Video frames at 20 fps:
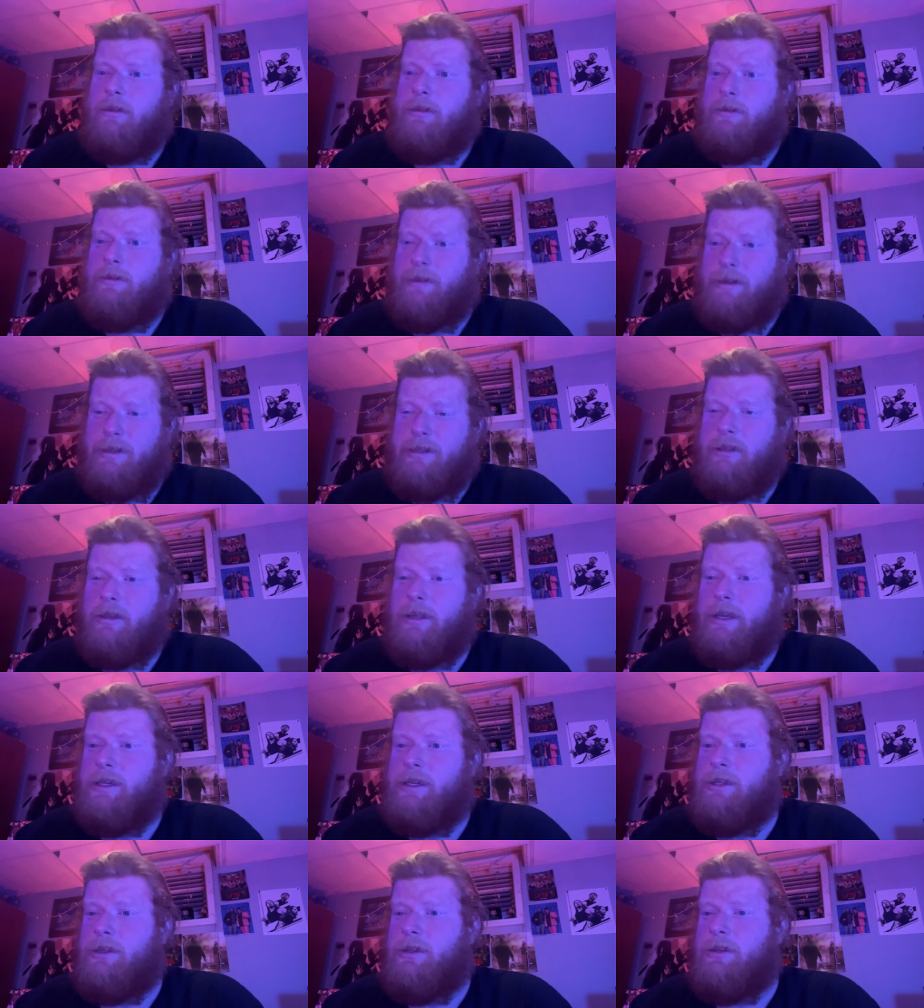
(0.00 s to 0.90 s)
This
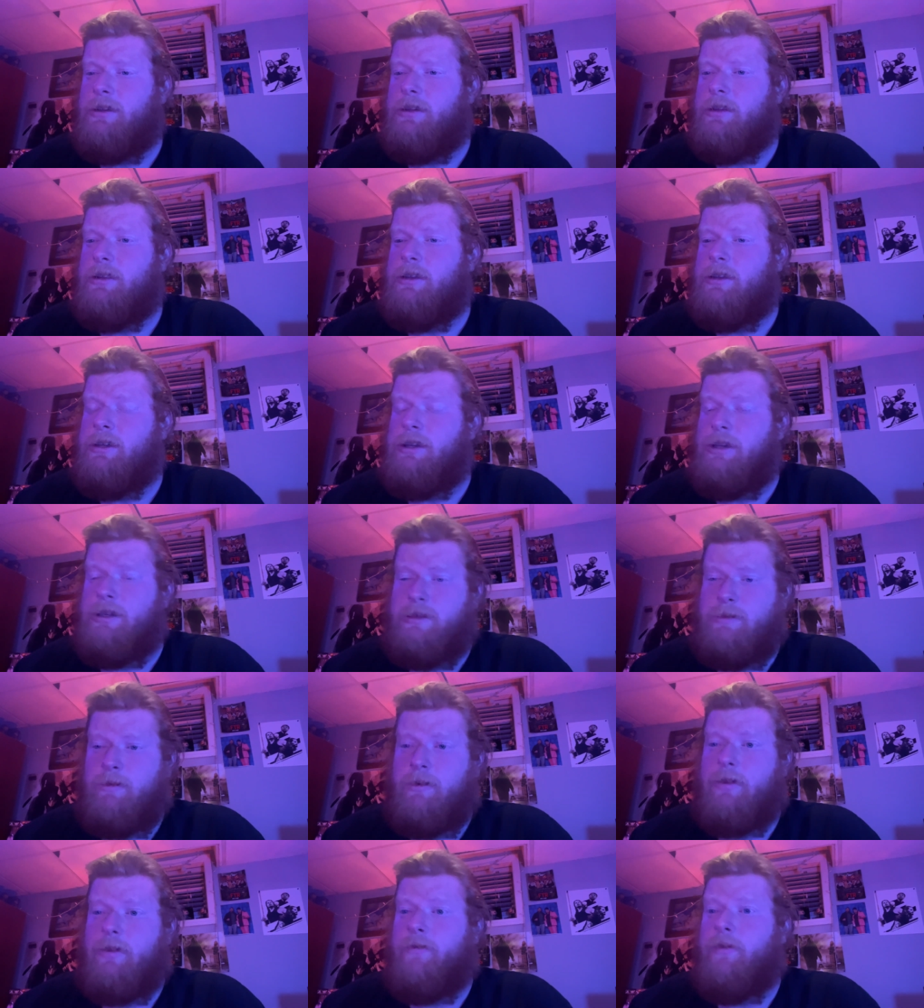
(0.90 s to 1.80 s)
election is
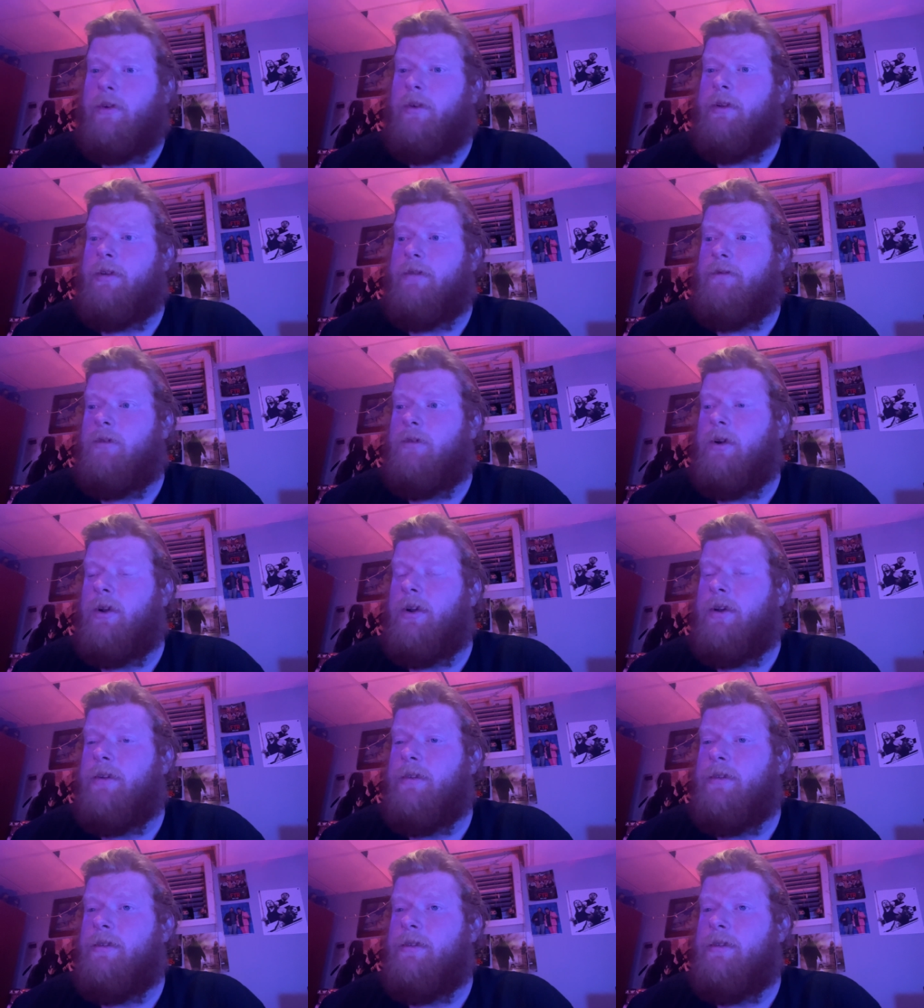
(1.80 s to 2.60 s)
worth voting for.